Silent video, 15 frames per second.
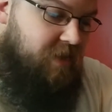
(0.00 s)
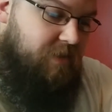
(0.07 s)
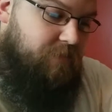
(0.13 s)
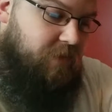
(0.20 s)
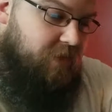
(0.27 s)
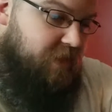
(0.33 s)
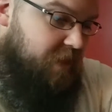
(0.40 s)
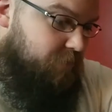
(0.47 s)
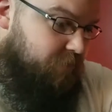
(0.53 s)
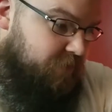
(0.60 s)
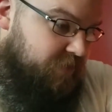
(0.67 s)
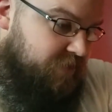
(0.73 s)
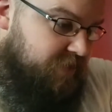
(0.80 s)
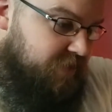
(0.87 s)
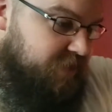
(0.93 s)
Part of that
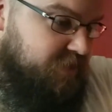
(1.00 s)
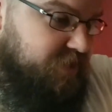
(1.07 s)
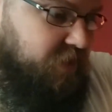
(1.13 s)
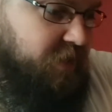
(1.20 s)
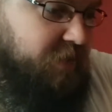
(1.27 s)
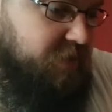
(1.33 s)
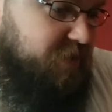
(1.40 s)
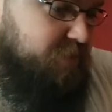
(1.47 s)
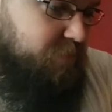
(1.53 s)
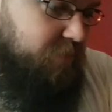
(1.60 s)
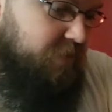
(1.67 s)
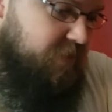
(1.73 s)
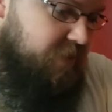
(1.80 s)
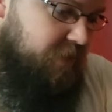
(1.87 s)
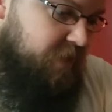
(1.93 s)
was starting
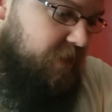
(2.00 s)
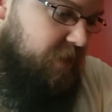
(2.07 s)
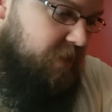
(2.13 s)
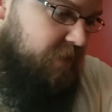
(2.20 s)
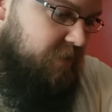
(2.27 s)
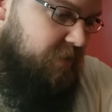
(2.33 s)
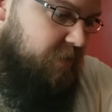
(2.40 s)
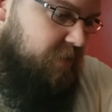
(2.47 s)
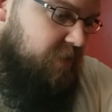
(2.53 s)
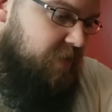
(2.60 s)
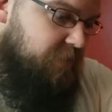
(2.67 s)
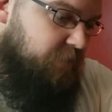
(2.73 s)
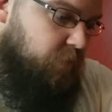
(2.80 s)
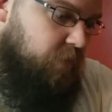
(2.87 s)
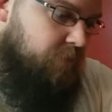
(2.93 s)
the
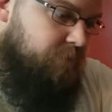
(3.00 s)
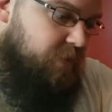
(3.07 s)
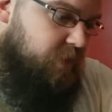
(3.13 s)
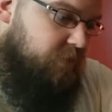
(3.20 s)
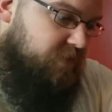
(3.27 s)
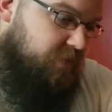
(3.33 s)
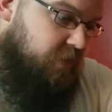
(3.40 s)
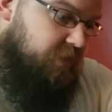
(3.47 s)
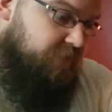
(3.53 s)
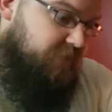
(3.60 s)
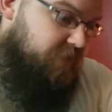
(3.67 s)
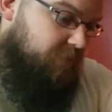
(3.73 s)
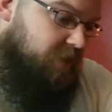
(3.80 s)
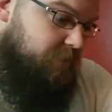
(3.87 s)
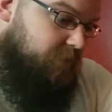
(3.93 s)
forum post on the
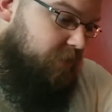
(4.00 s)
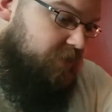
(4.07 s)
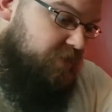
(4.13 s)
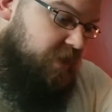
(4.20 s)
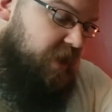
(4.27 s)
50-mile march,